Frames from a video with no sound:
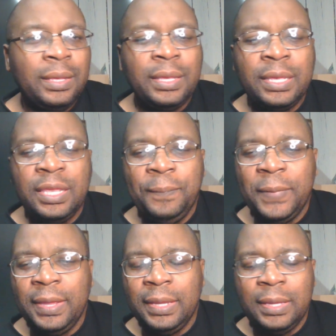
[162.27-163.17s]

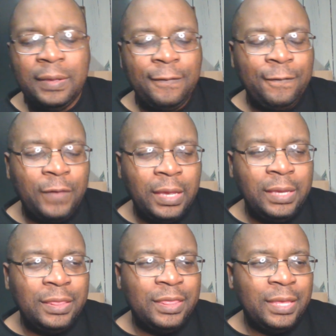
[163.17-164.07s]
keeping
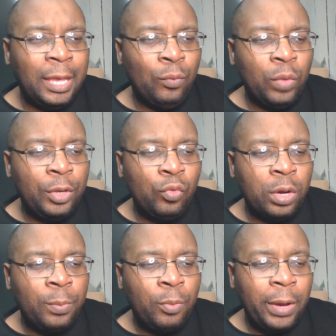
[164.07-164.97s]
faith in what you
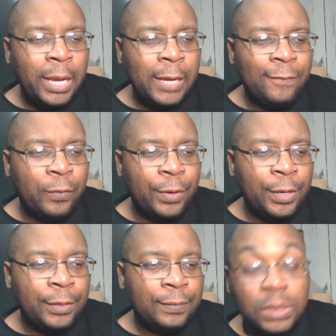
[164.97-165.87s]
are praying for.